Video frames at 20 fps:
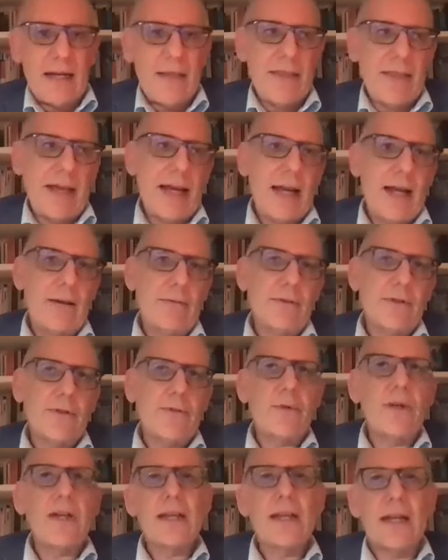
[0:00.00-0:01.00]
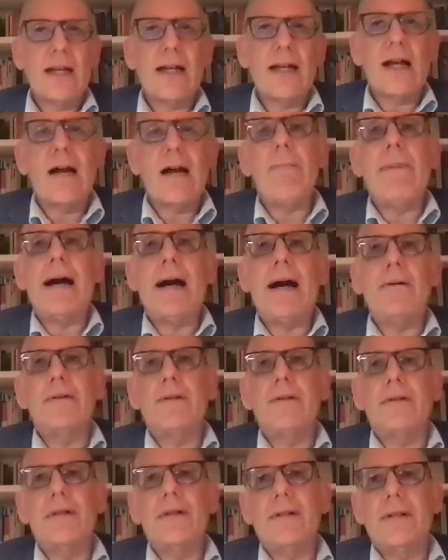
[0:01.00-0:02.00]
that I was reading about
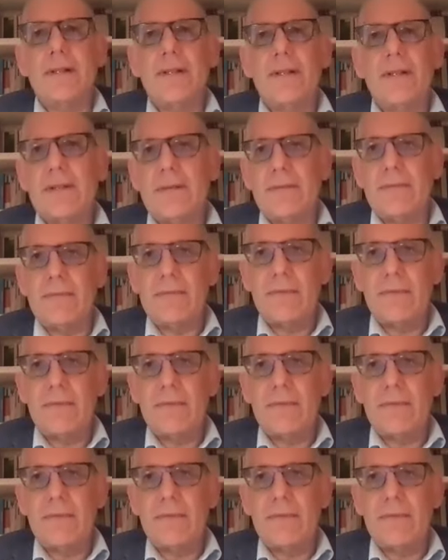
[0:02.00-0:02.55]
the